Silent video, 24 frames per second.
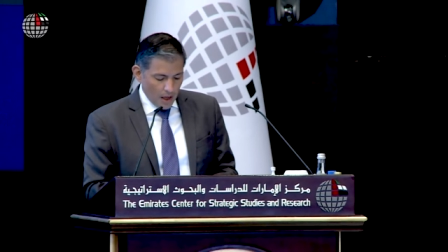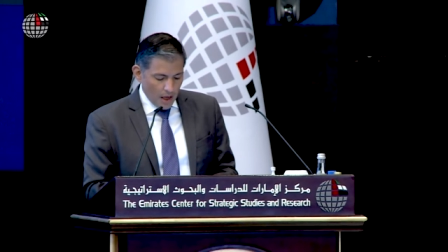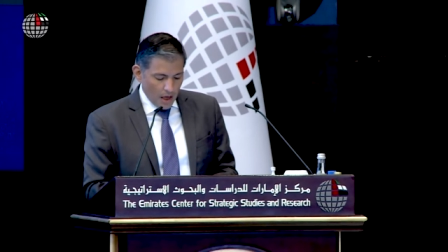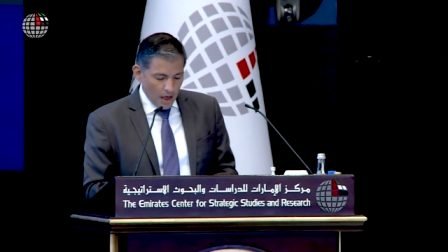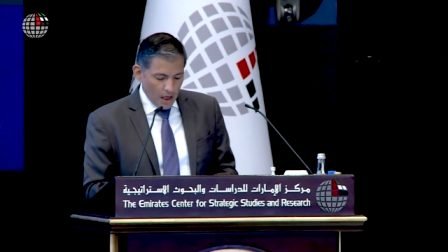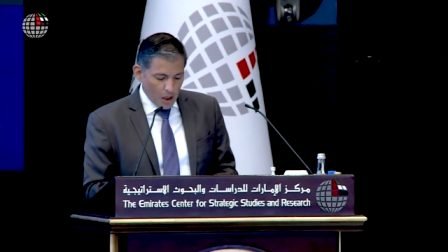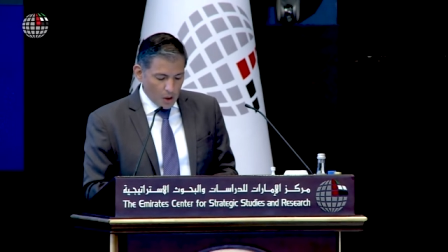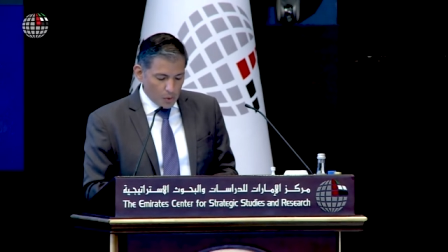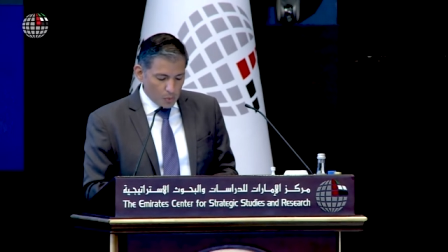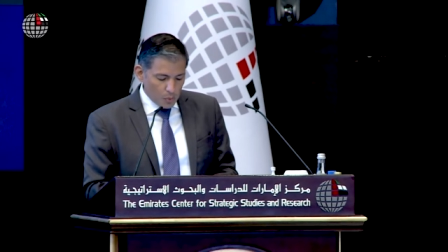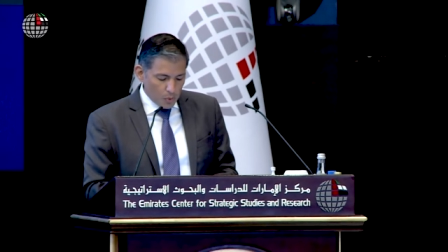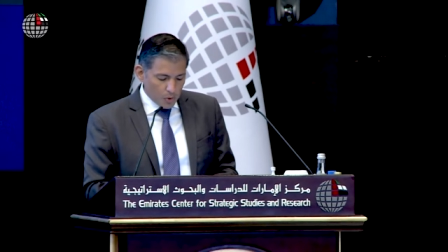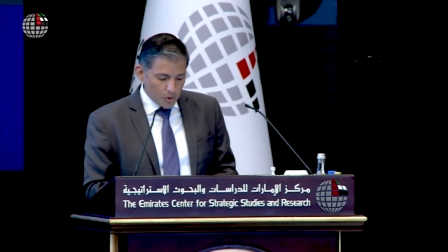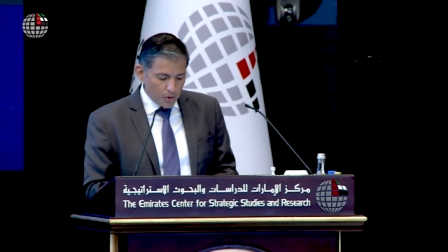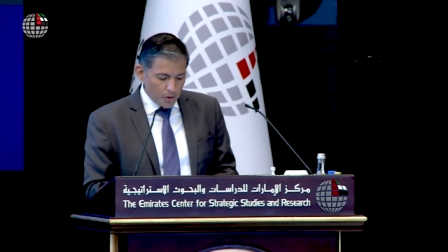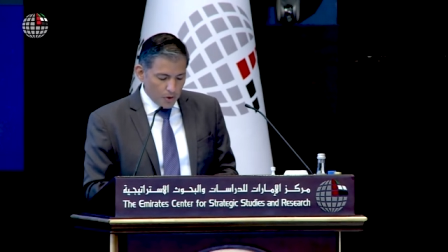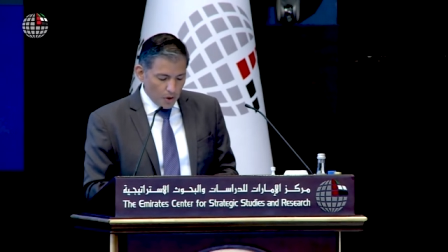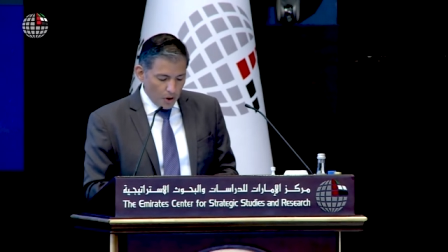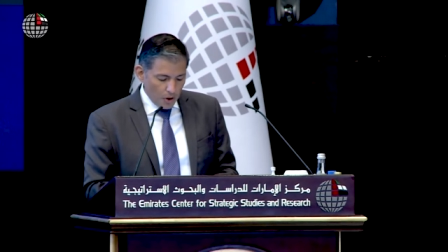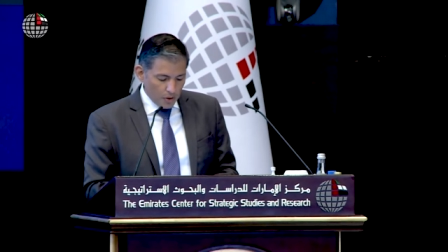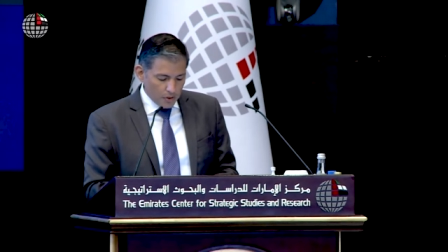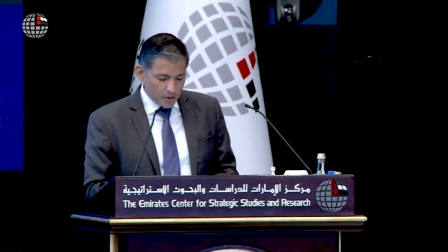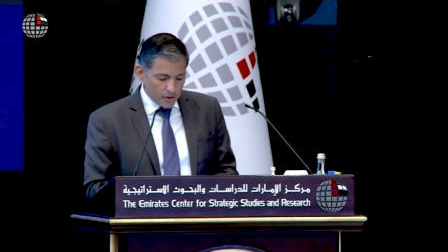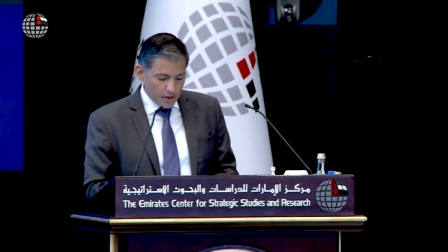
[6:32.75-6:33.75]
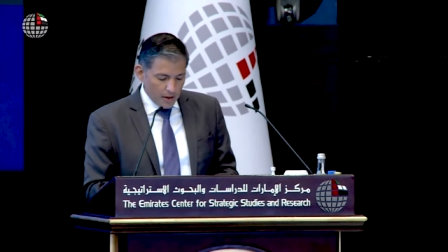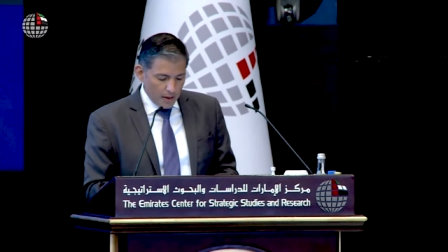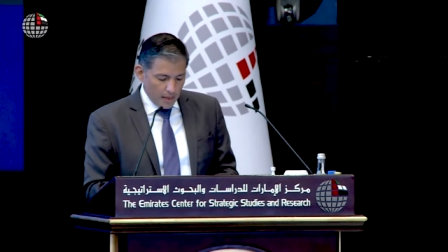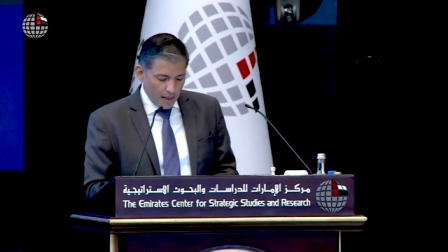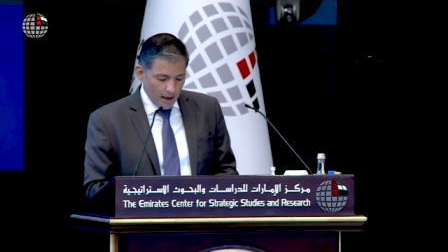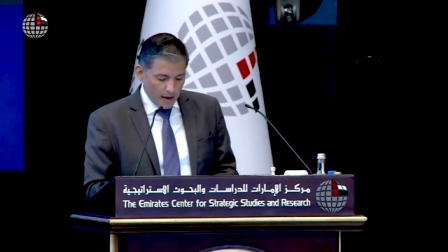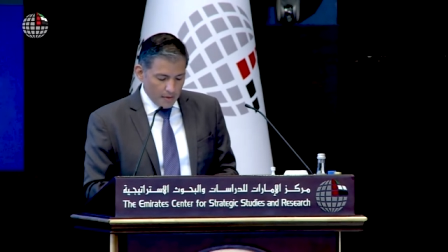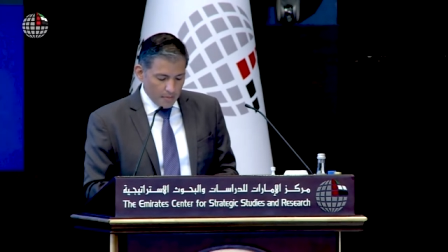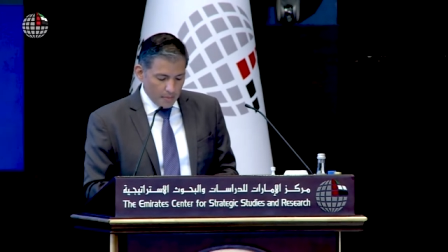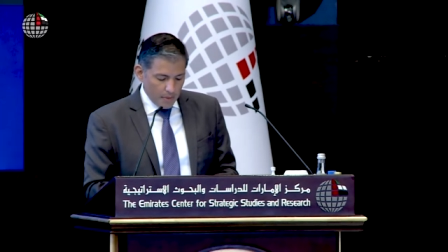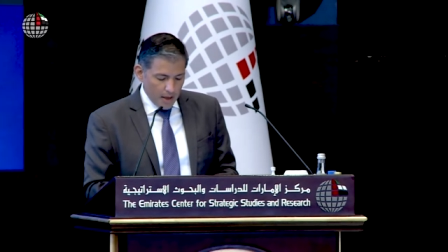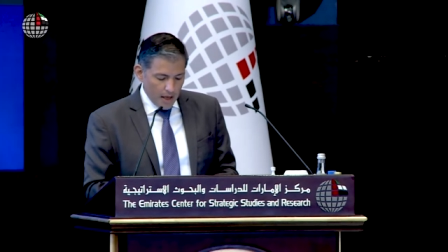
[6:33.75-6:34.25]
It would not
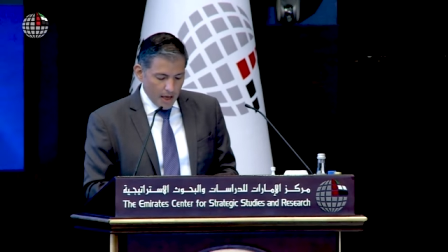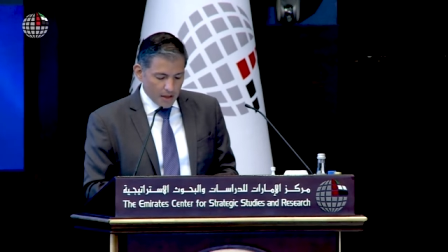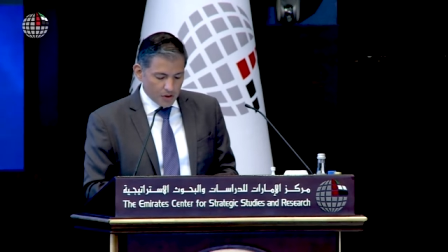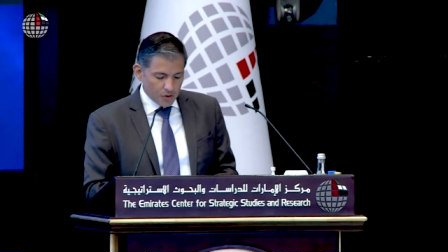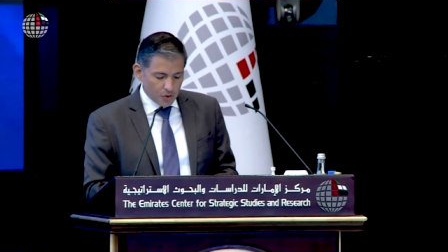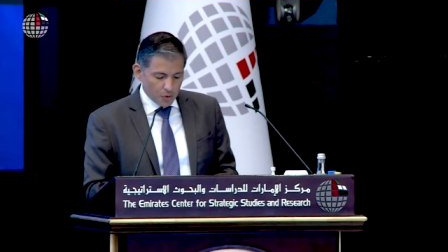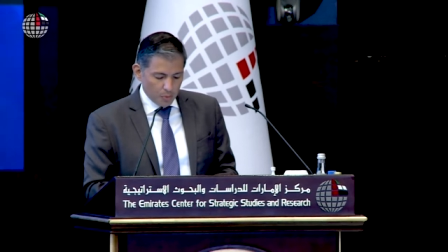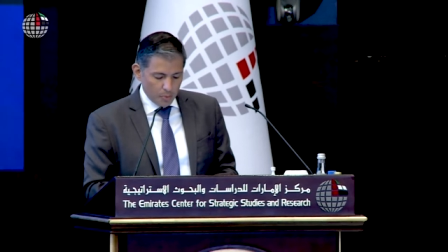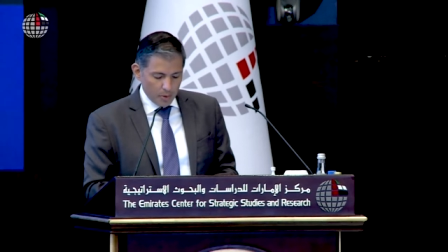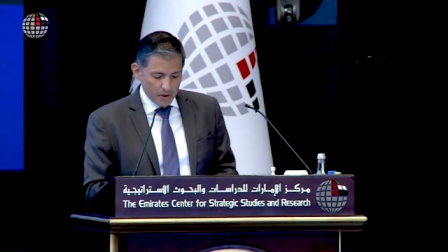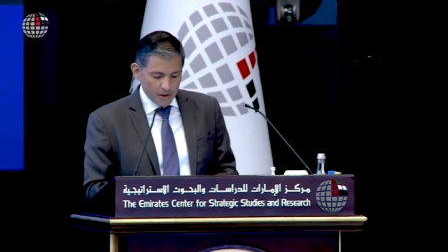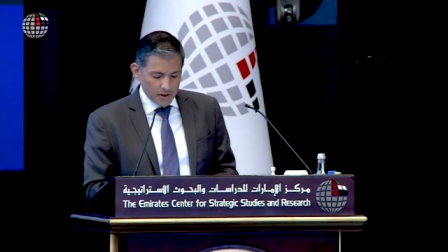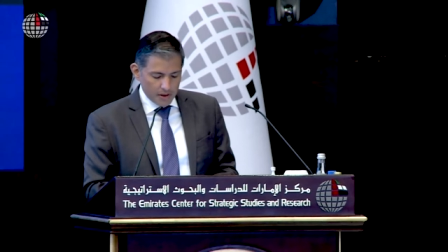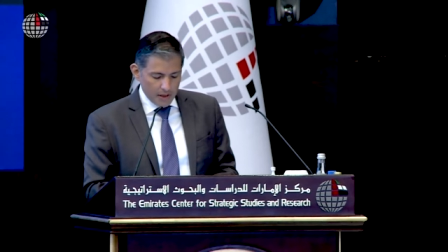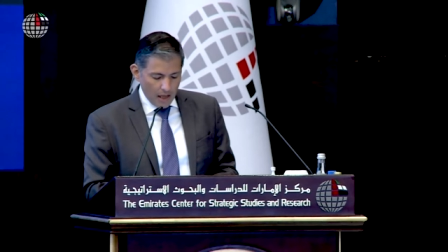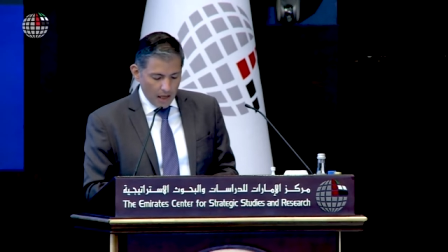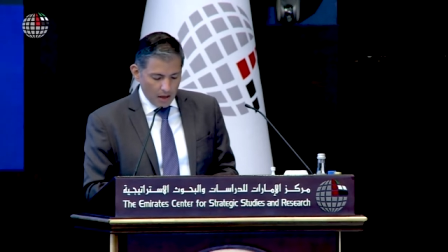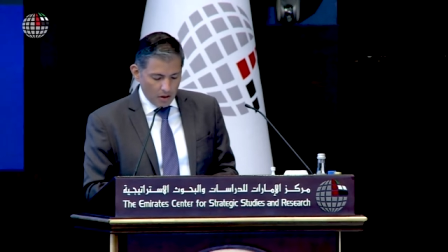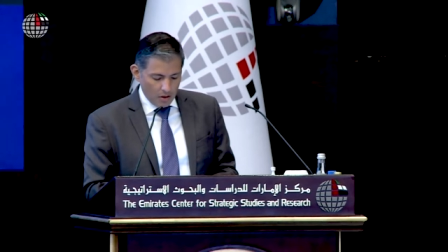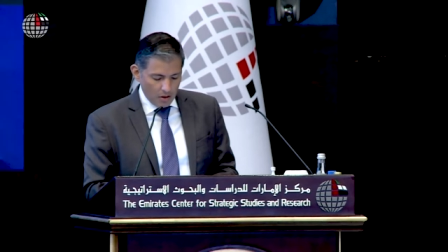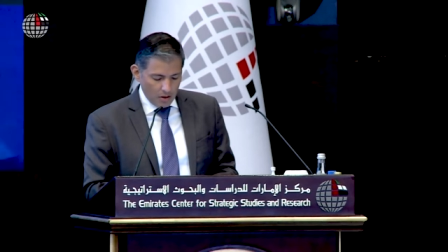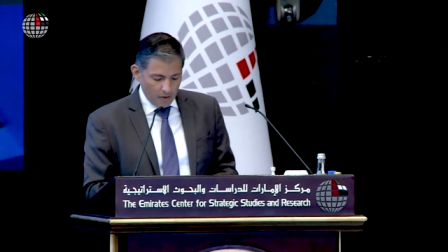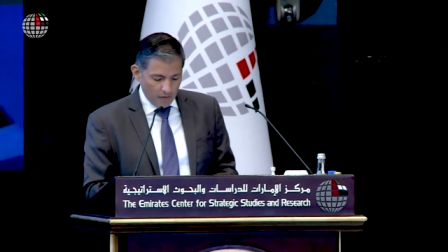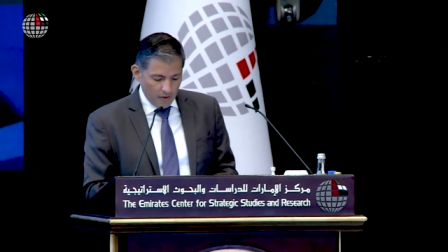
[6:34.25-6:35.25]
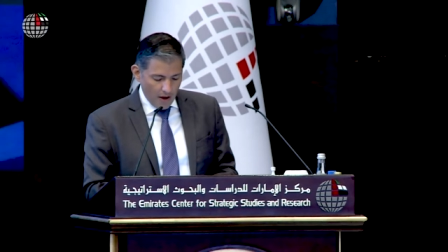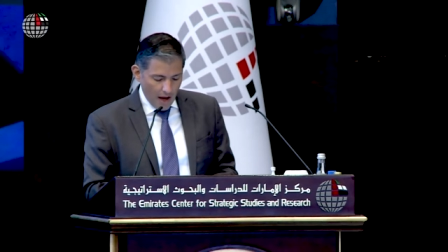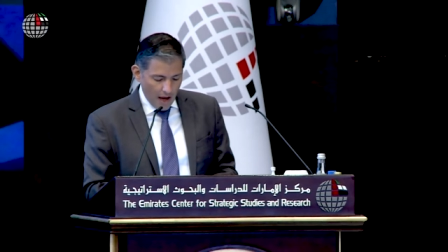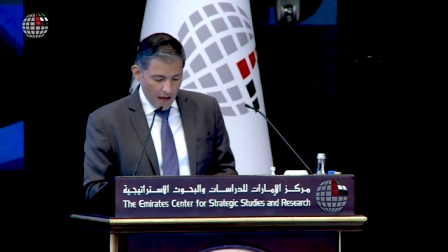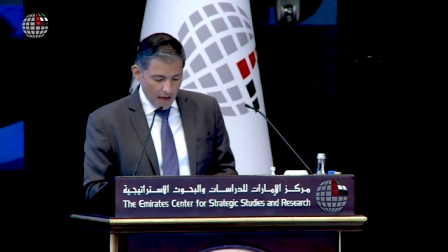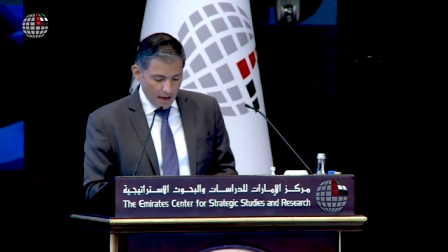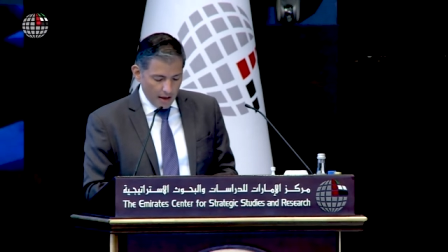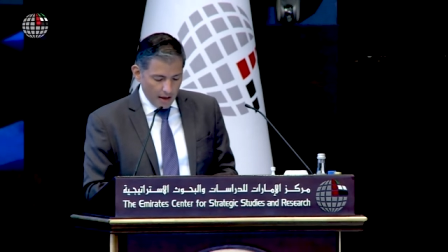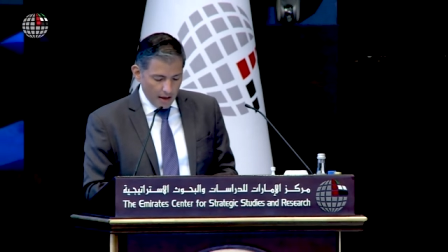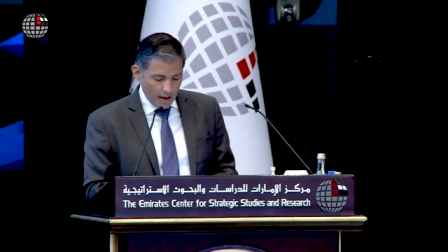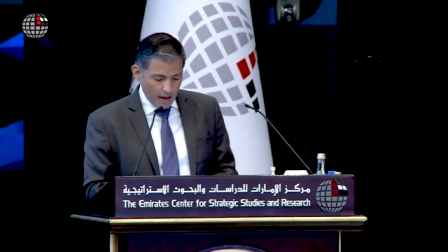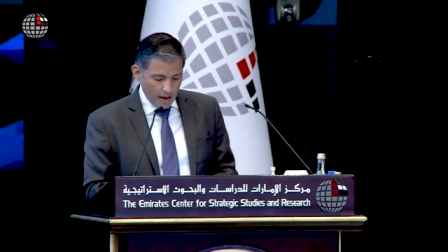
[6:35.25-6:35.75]
then be a super cycle of high